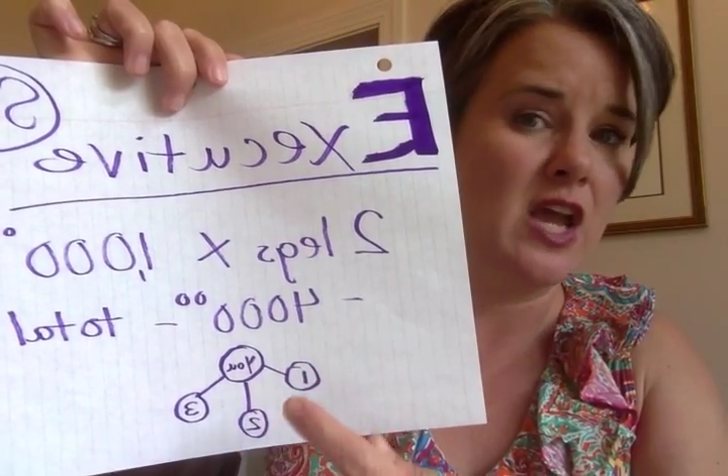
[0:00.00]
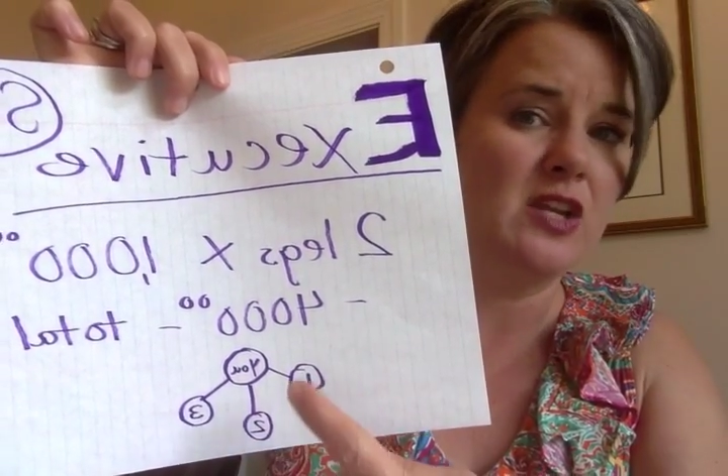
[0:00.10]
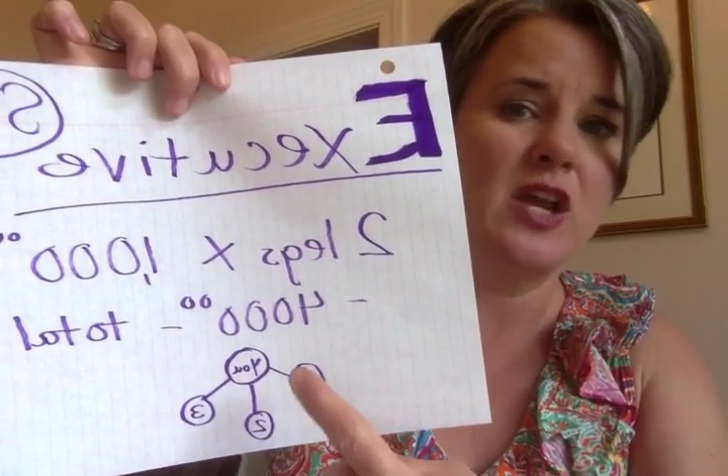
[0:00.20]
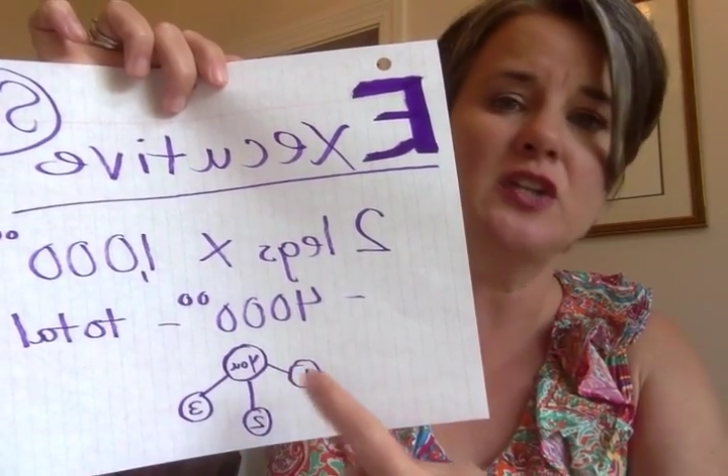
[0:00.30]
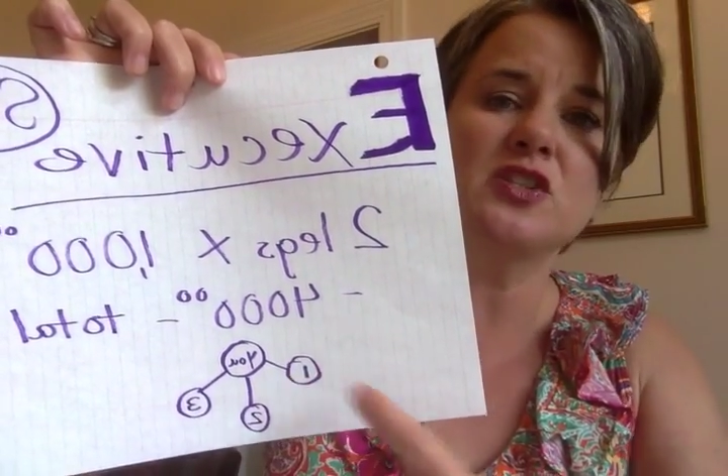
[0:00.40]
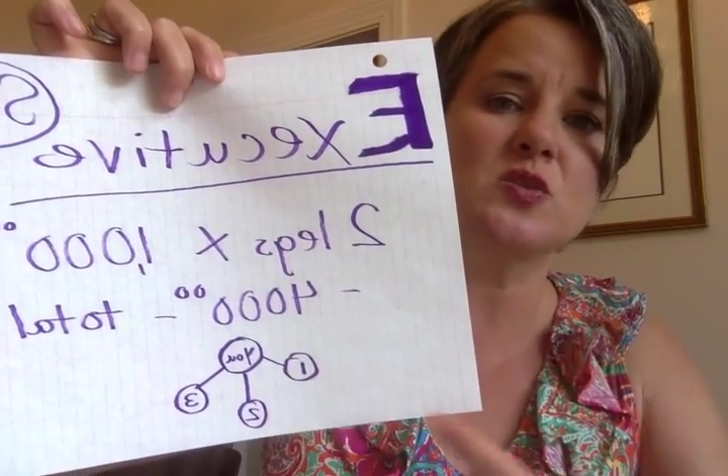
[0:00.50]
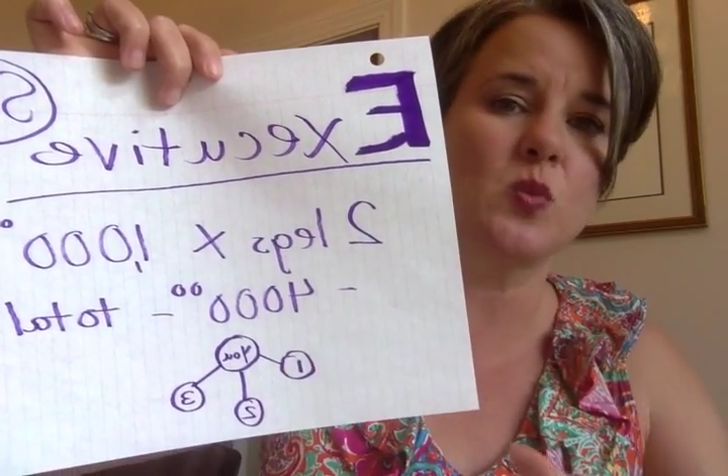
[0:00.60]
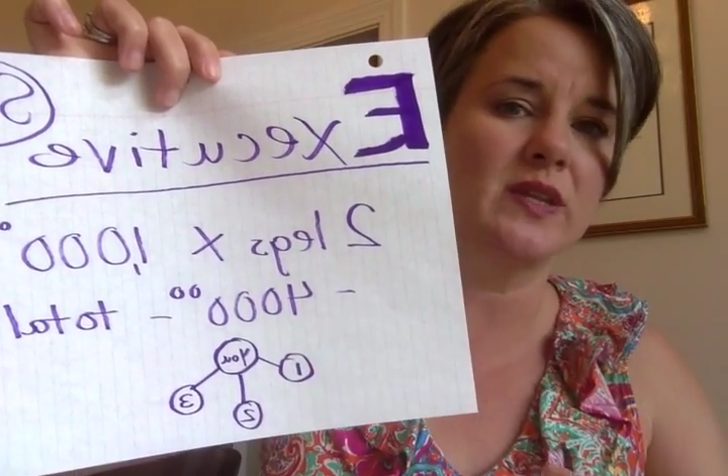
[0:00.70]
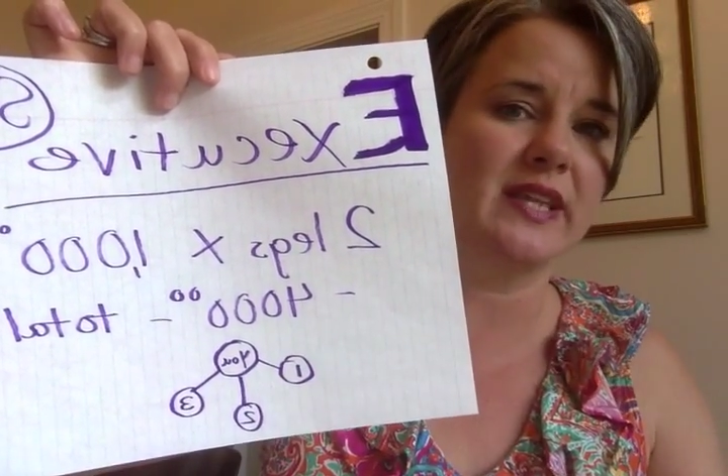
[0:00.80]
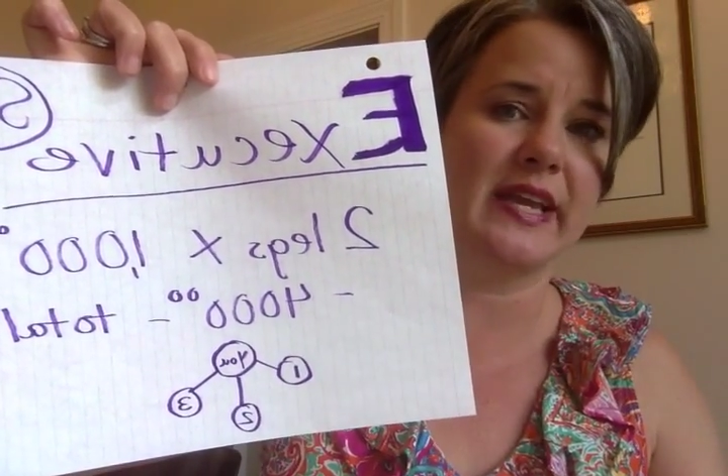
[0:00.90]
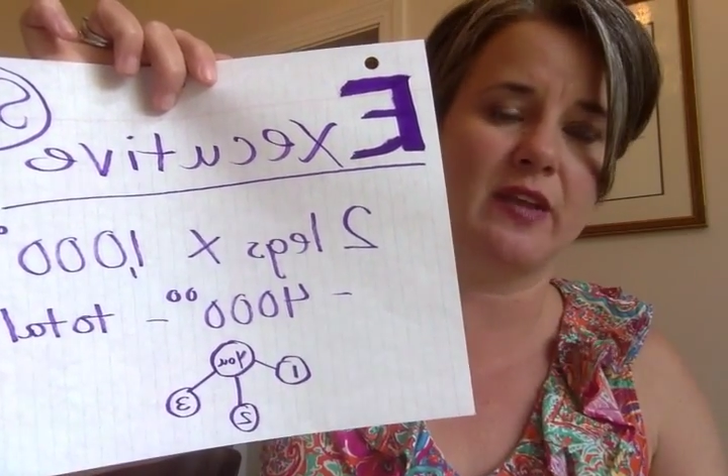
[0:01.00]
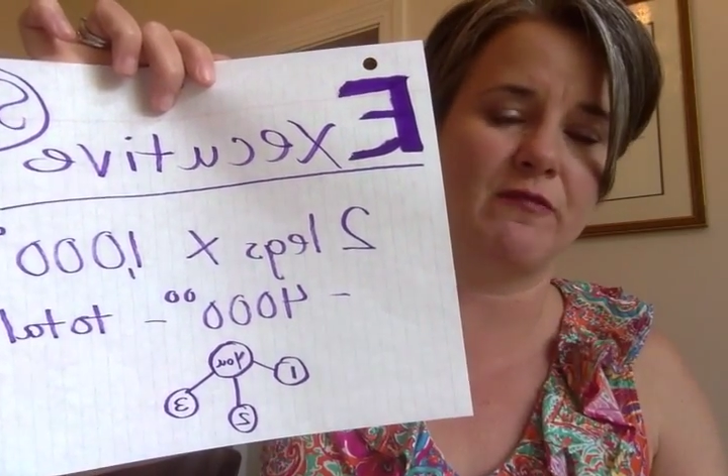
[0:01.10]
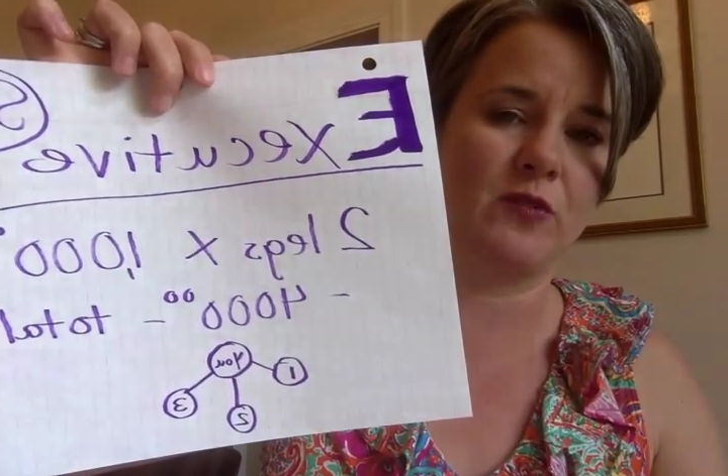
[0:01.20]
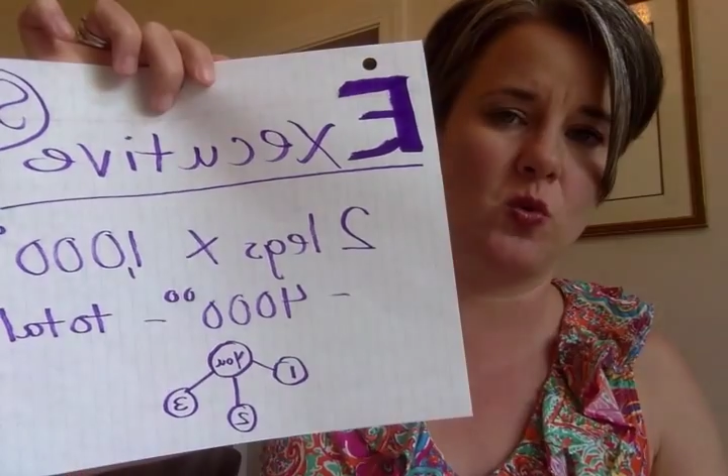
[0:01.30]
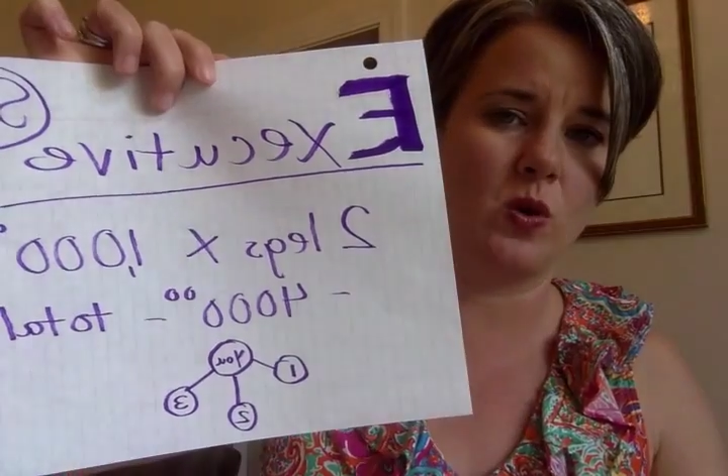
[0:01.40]
Not just 1 leg at
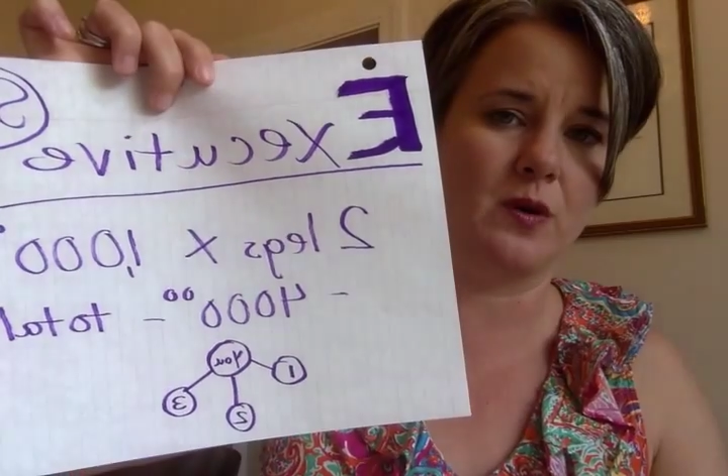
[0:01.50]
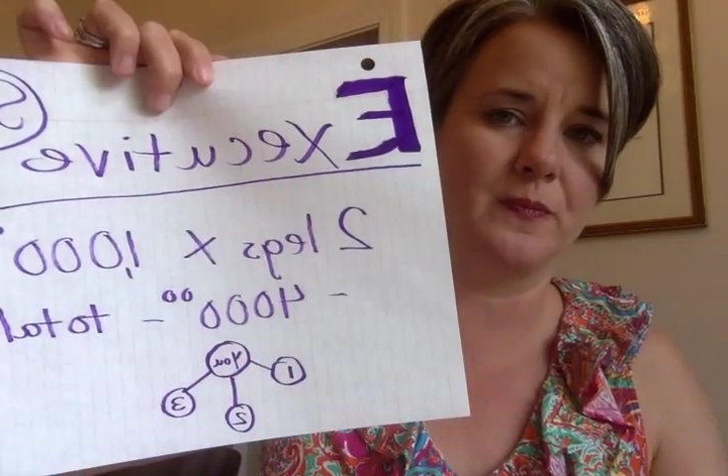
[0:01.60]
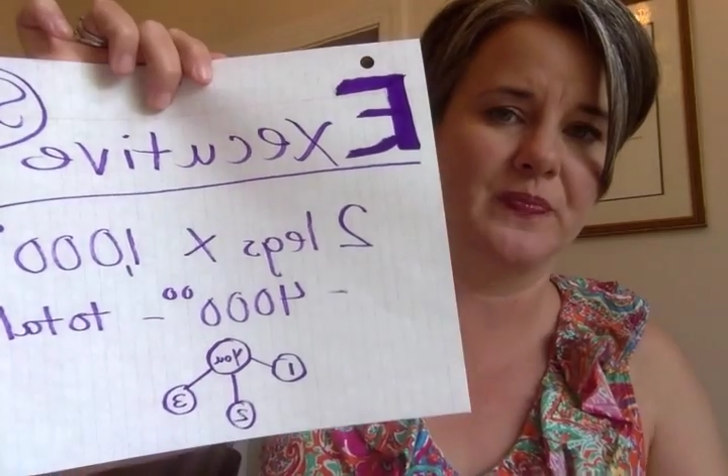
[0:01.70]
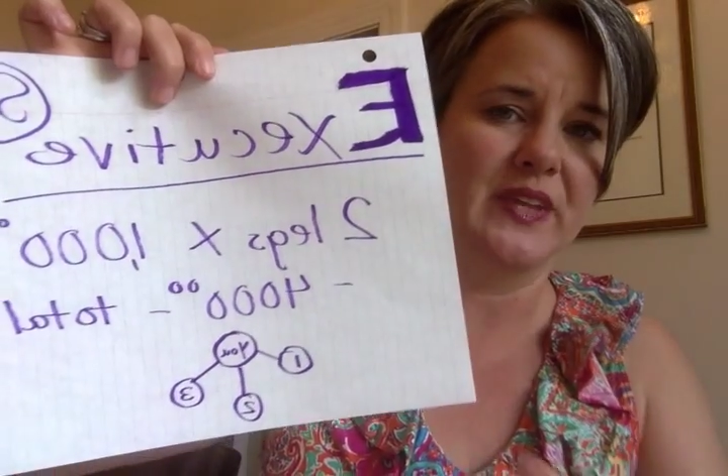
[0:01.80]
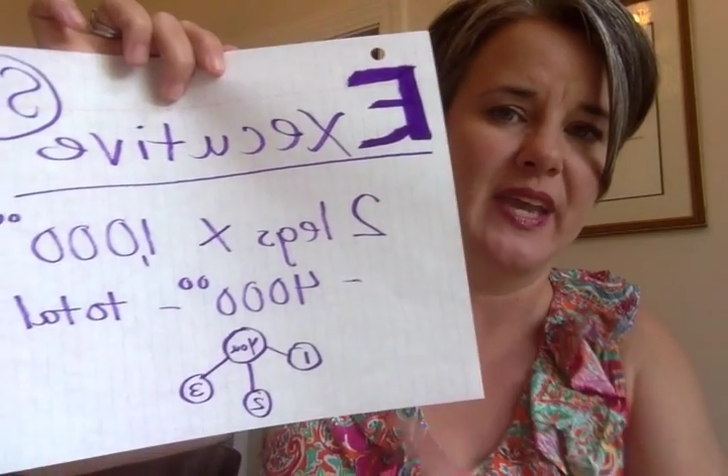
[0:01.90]
4